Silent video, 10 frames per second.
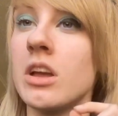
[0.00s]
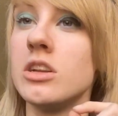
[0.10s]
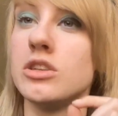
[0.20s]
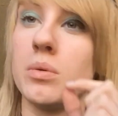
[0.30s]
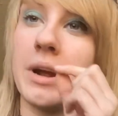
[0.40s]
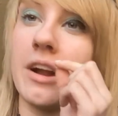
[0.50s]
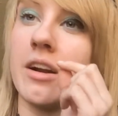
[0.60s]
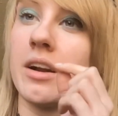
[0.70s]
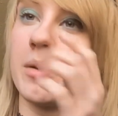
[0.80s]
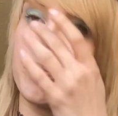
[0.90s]
to
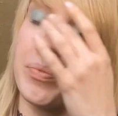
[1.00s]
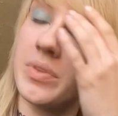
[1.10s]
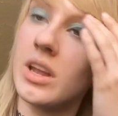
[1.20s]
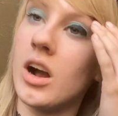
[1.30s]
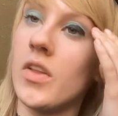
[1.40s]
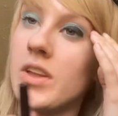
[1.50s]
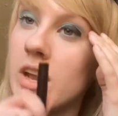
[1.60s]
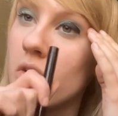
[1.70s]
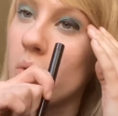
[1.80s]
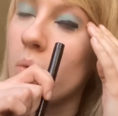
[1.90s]
where on the
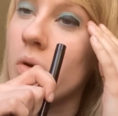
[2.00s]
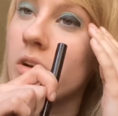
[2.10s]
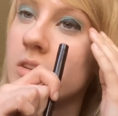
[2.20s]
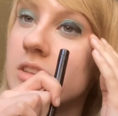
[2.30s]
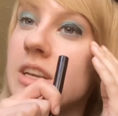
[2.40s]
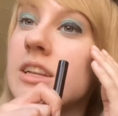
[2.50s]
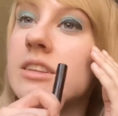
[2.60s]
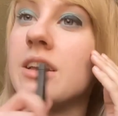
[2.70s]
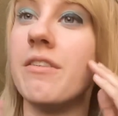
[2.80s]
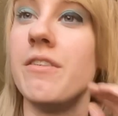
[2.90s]
inner corners
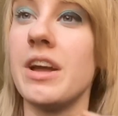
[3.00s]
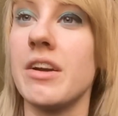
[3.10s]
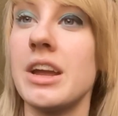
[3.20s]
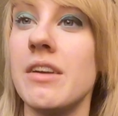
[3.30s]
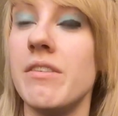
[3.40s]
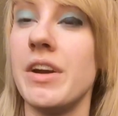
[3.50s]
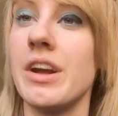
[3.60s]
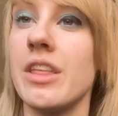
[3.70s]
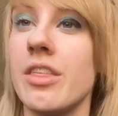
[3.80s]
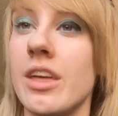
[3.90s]
it's very,
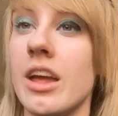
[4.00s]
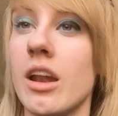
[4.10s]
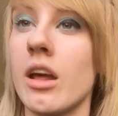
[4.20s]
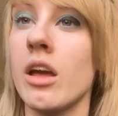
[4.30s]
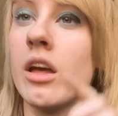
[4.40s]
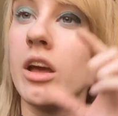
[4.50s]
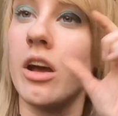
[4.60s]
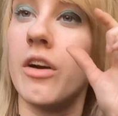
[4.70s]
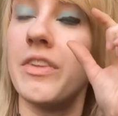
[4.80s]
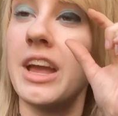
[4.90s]
very thin.
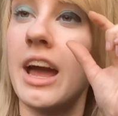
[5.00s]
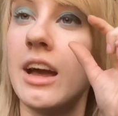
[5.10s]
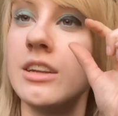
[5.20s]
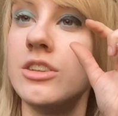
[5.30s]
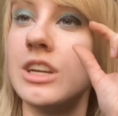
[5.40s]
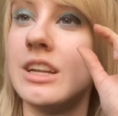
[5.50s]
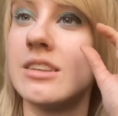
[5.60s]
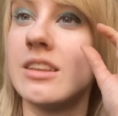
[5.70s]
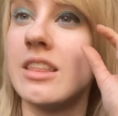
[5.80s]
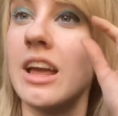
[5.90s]
On the edge
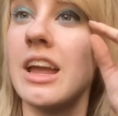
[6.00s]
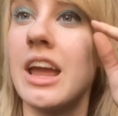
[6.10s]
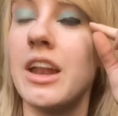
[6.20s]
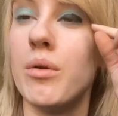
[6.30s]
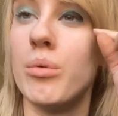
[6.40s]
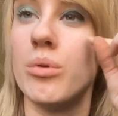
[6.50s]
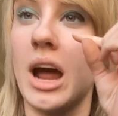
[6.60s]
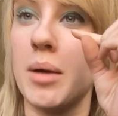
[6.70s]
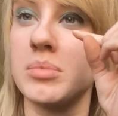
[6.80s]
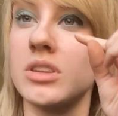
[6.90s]
it's thick and it
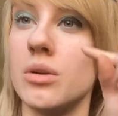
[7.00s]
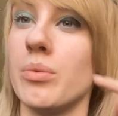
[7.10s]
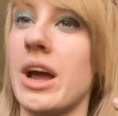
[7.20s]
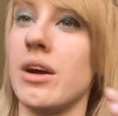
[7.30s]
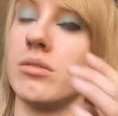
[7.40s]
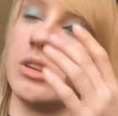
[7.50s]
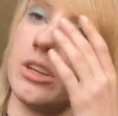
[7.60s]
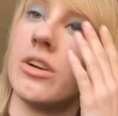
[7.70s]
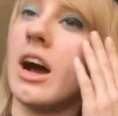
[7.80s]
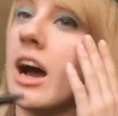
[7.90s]
wraps around
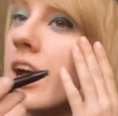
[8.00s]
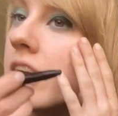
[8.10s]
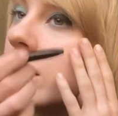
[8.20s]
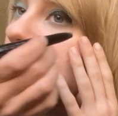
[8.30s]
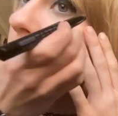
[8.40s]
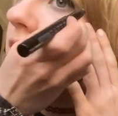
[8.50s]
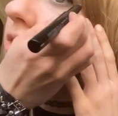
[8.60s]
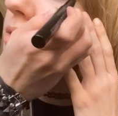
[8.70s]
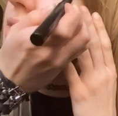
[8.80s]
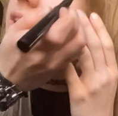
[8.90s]
your eye. So what